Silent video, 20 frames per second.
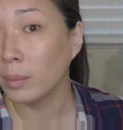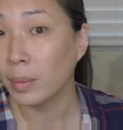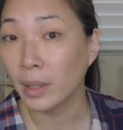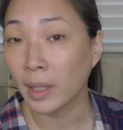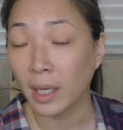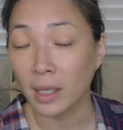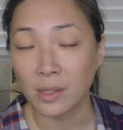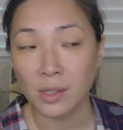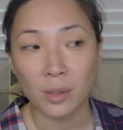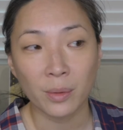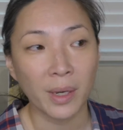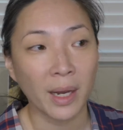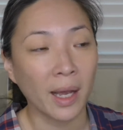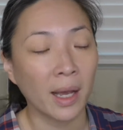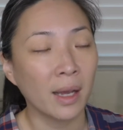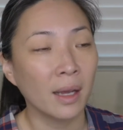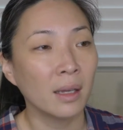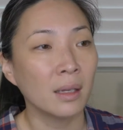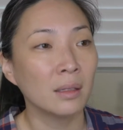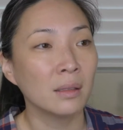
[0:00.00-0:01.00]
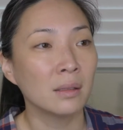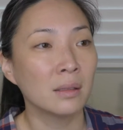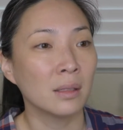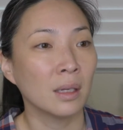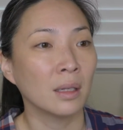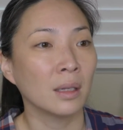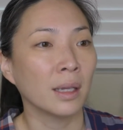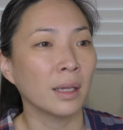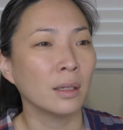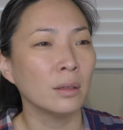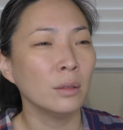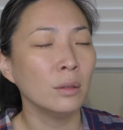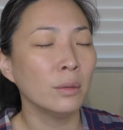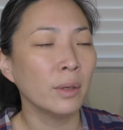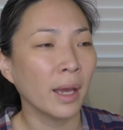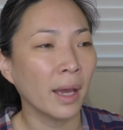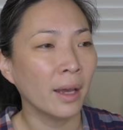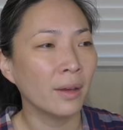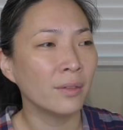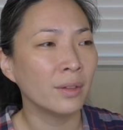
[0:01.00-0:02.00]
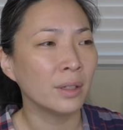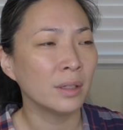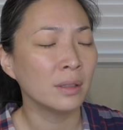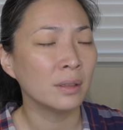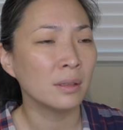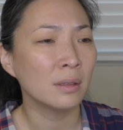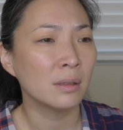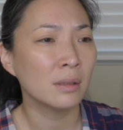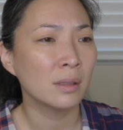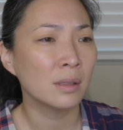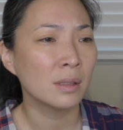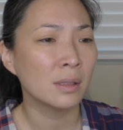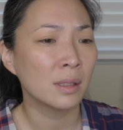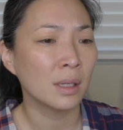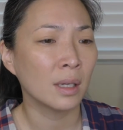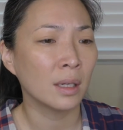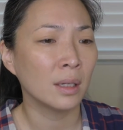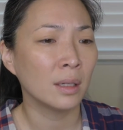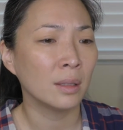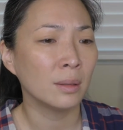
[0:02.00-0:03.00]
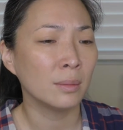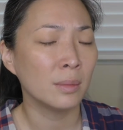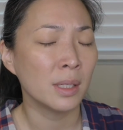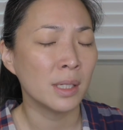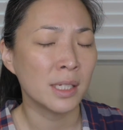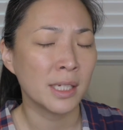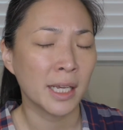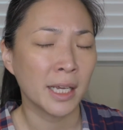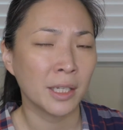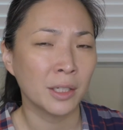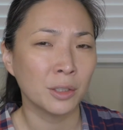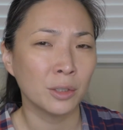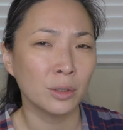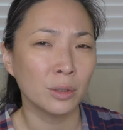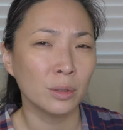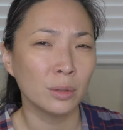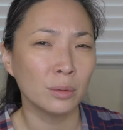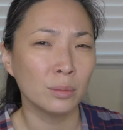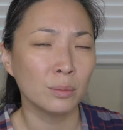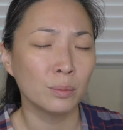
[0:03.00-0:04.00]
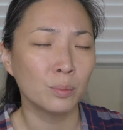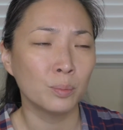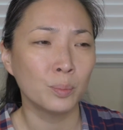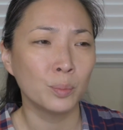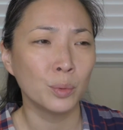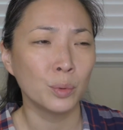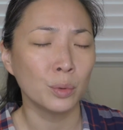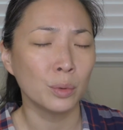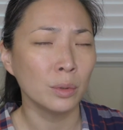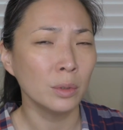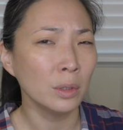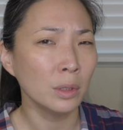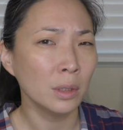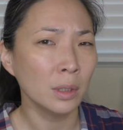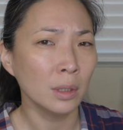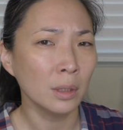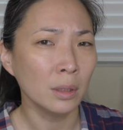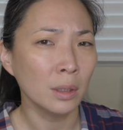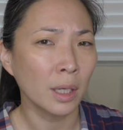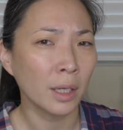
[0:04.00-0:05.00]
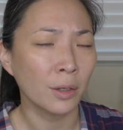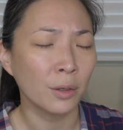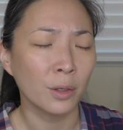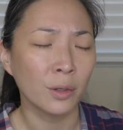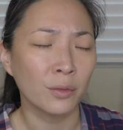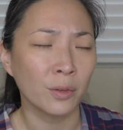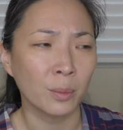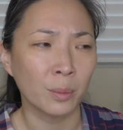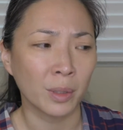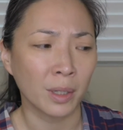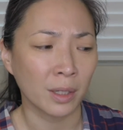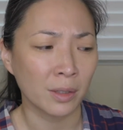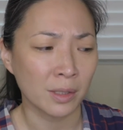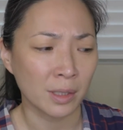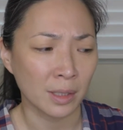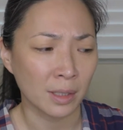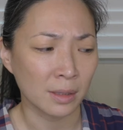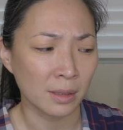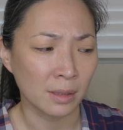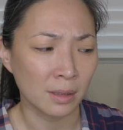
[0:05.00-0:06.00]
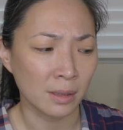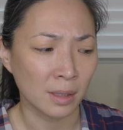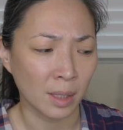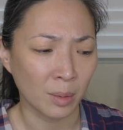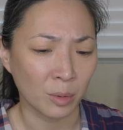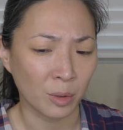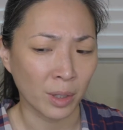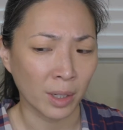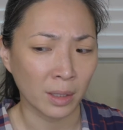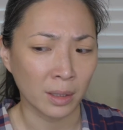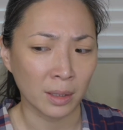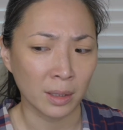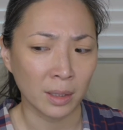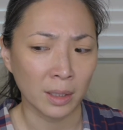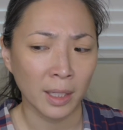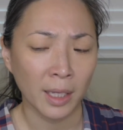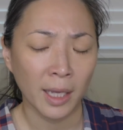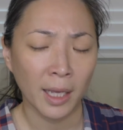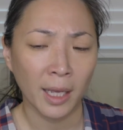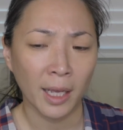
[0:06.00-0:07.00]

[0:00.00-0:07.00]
But yeah, so it has like Luke Evans, Daniel Brühl, I don't know if I'm pronouncing his name correctly,